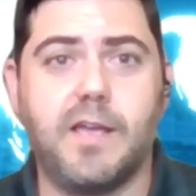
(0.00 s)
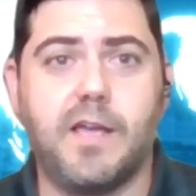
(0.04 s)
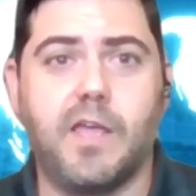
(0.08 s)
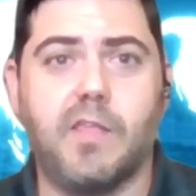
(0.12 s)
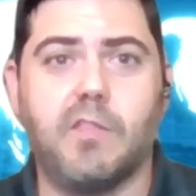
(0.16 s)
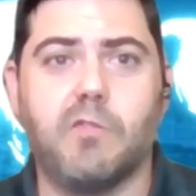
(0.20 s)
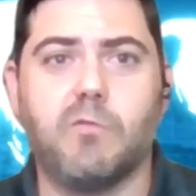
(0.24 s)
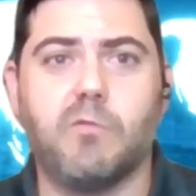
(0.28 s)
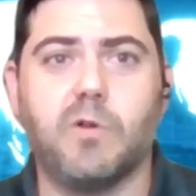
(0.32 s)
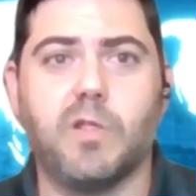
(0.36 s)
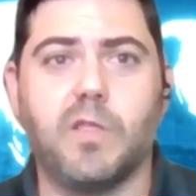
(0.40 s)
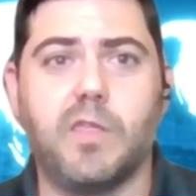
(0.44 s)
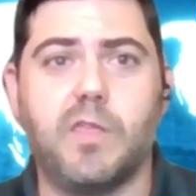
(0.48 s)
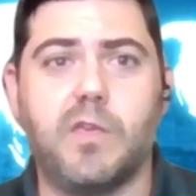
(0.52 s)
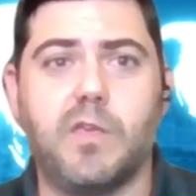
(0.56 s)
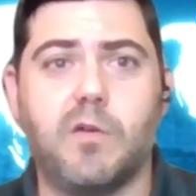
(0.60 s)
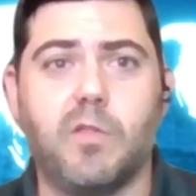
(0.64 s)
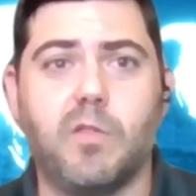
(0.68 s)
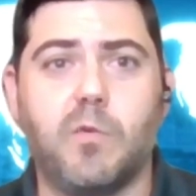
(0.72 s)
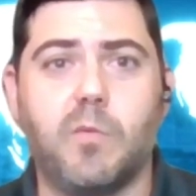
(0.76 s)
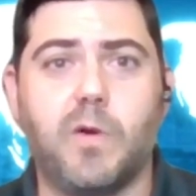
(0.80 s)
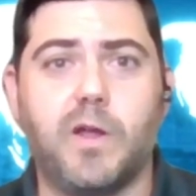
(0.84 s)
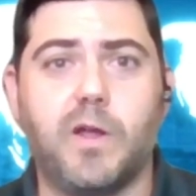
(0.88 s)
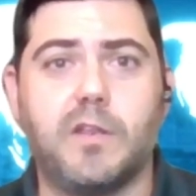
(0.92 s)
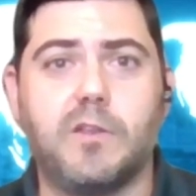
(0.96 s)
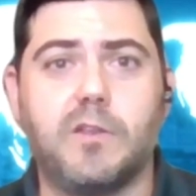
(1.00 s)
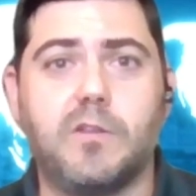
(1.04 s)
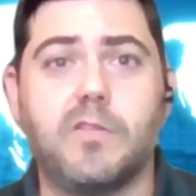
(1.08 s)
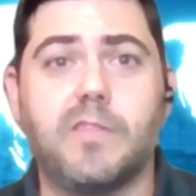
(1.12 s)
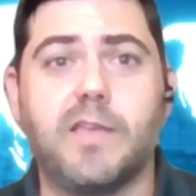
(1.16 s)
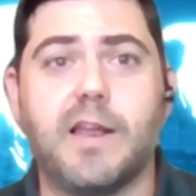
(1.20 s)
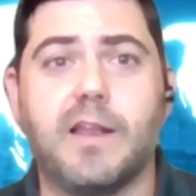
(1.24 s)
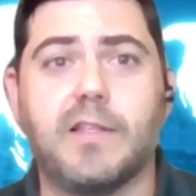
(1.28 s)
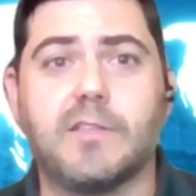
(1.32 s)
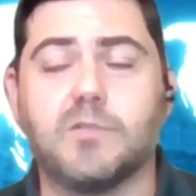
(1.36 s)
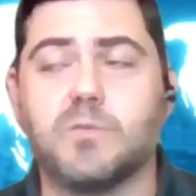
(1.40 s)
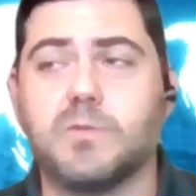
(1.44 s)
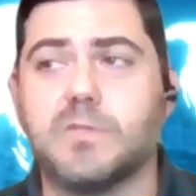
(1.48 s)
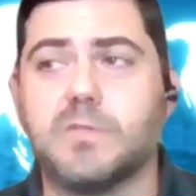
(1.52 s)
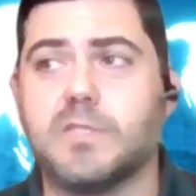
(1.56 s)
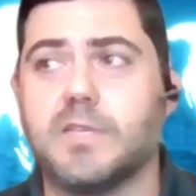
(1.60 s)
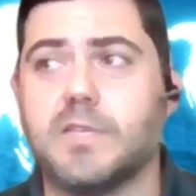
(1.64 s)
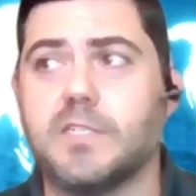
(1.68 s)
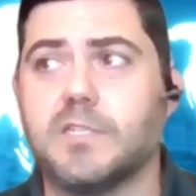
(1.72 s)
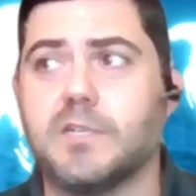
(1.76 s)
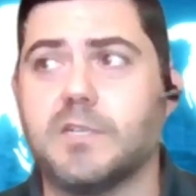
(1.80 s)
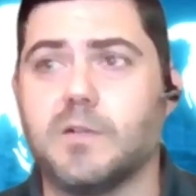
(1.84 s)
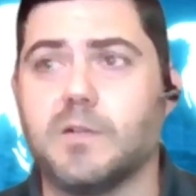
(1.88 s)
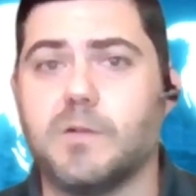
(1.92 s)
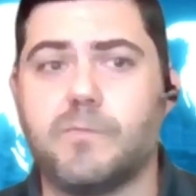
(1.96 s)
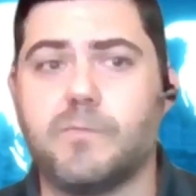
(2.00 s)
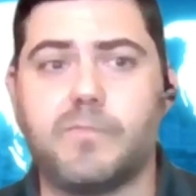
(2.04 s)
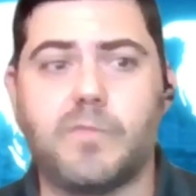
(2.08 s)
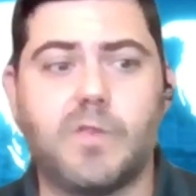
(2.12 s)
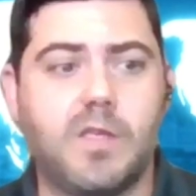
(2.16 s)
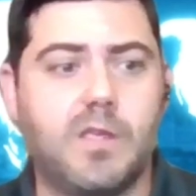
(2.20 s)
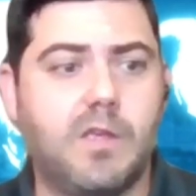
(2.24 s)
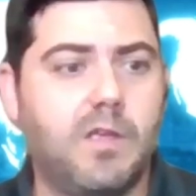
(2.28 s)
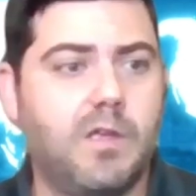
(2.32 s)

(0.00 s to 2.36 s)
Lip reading: And really the only way to do that is with digital.